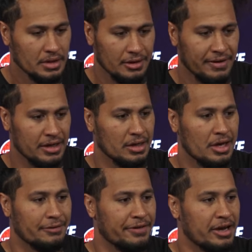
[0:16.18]
I've had a
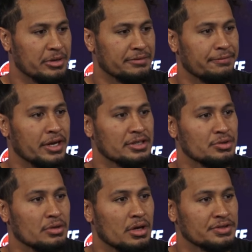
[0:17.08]
lot of family and friends
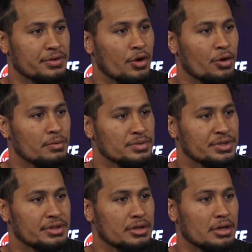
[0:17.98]
who lost their
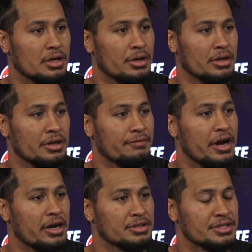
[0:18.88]
homes in the
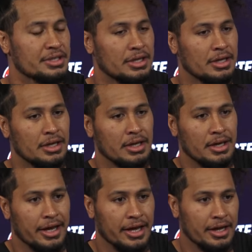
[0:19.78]
fires,
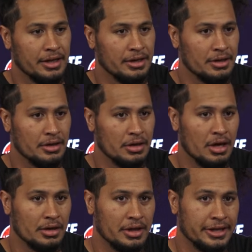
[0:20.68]
and a
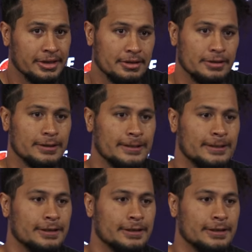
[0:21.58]
lot of, like, I